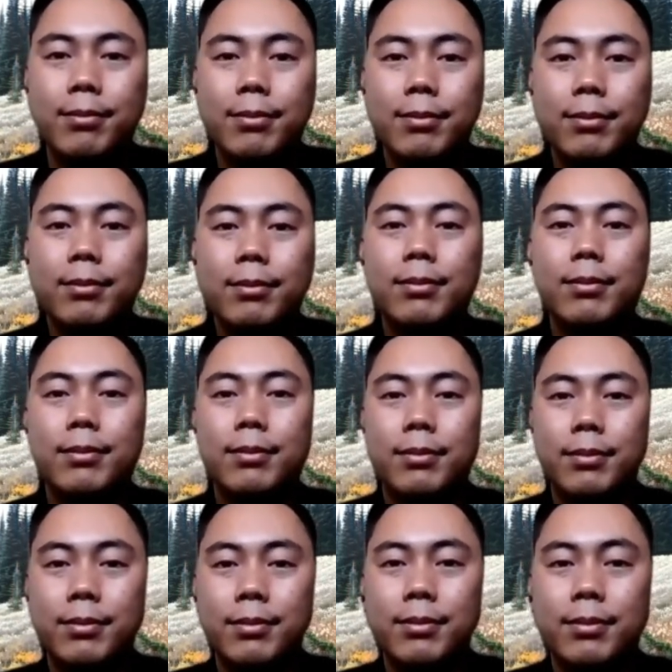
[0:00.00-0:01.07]

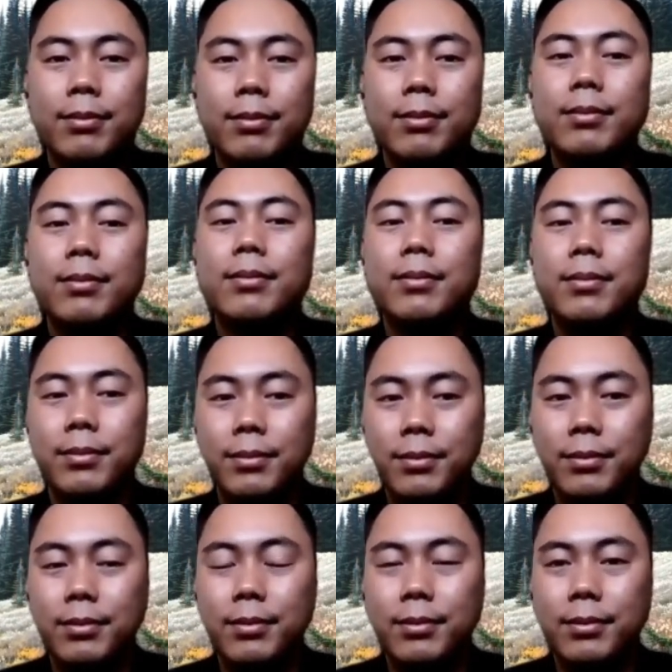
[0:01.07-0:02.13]

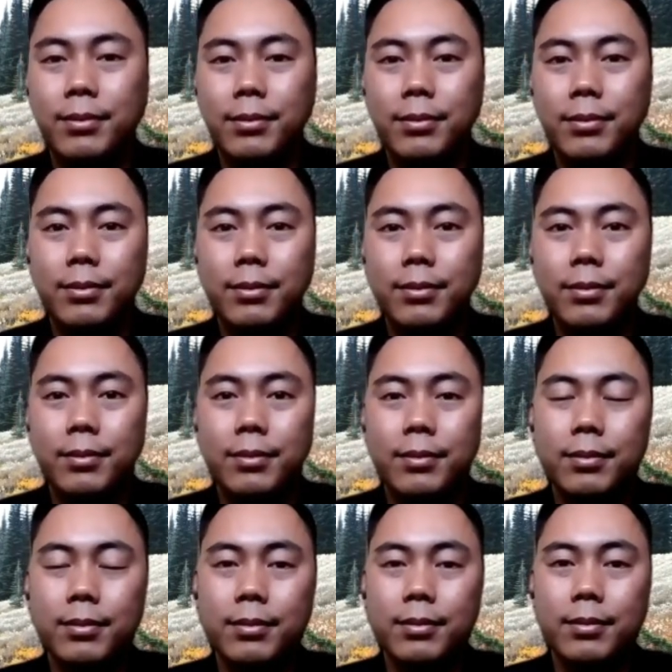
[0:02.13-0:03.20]

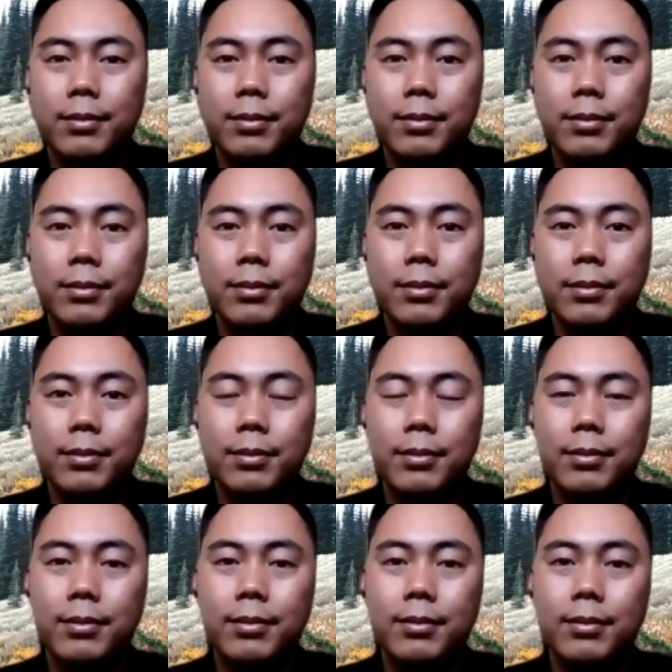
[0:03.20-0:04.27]

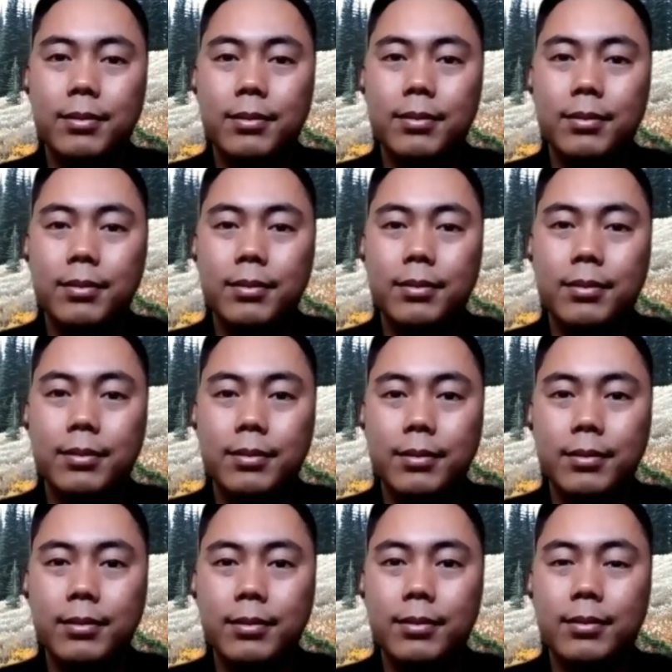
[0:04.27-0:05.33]

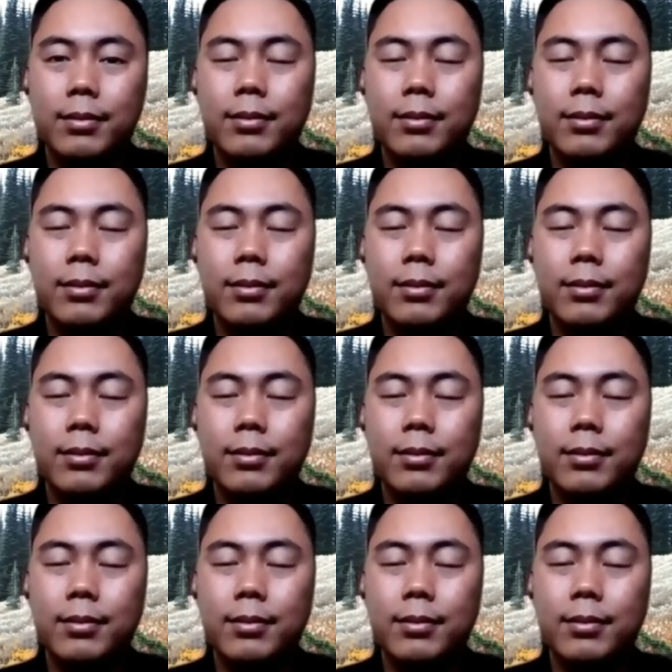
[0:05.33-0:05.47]
The person shown says nothing.